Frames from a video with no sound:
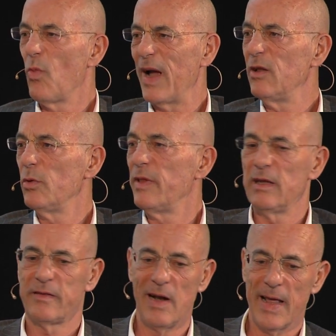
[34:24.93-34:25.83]
Why do they
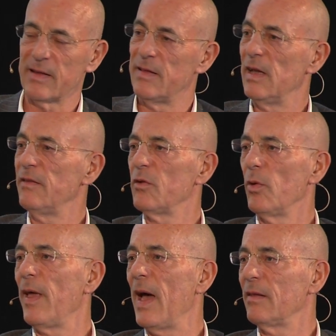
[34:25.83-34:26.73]
select this or
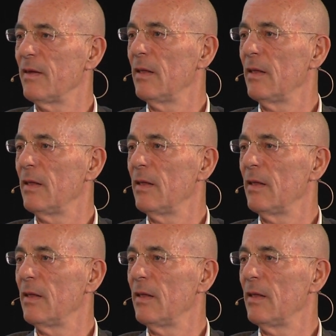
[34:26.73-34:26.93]
that?